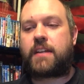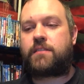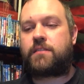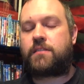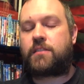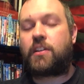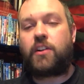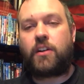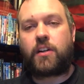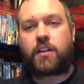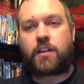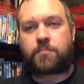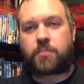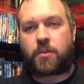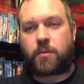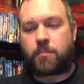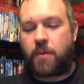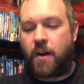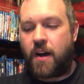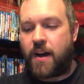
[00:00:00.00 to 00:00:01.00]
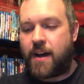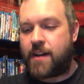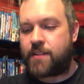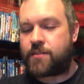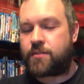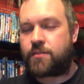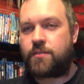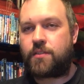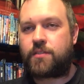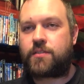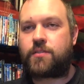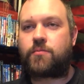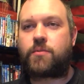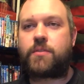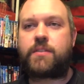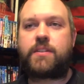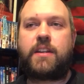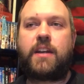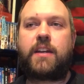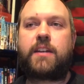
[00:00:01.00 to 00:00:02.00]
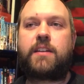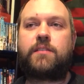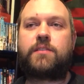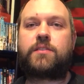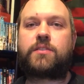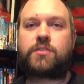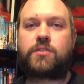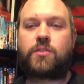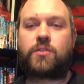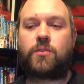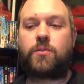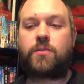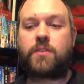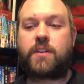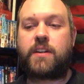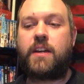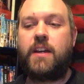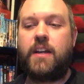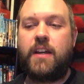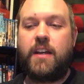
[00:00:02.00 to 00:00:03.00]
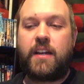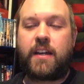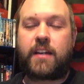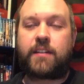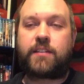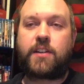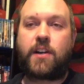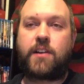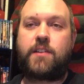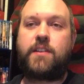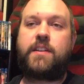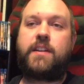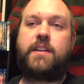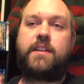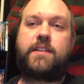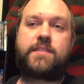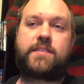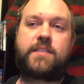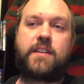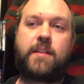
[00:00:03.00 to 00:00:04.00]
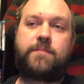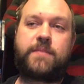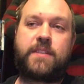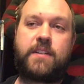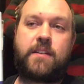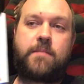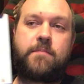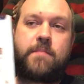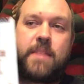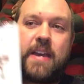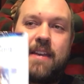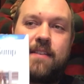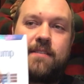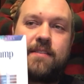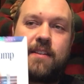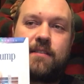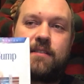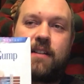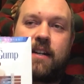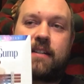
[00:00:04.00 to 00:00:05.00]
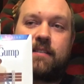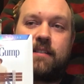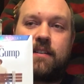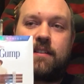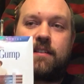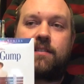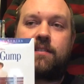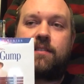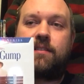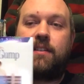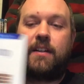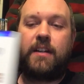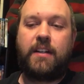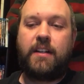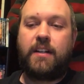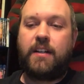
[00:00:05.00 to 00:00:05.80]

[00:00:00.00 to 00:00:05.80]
They took a preposterous and ridiculous story and turned it into something amazing like this.